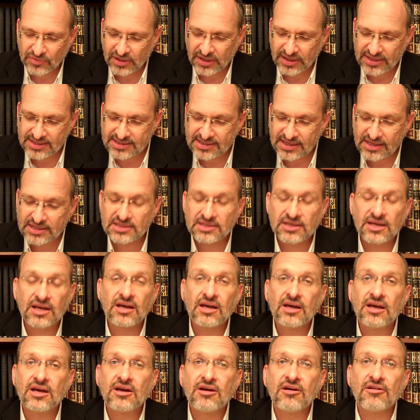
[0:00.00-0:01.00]
It says
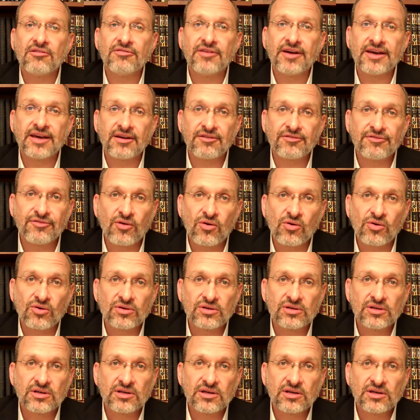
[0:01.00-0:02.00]
vayavo,
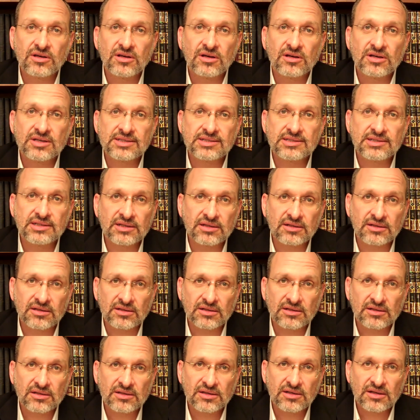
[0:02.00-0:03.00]
single,
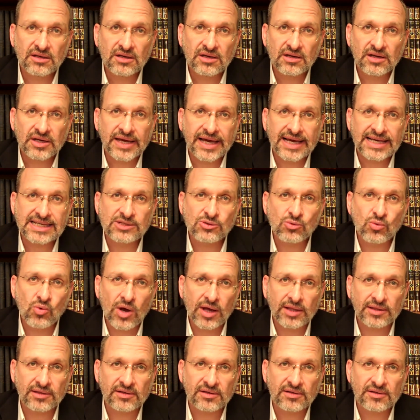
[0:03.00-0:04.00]
as
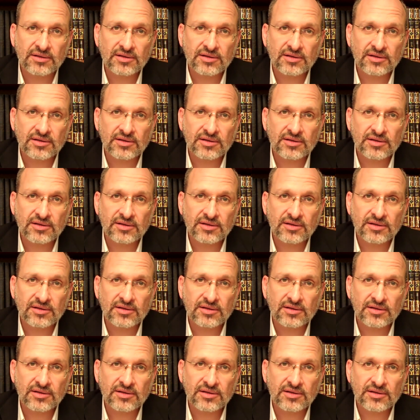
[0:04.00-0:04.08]
one.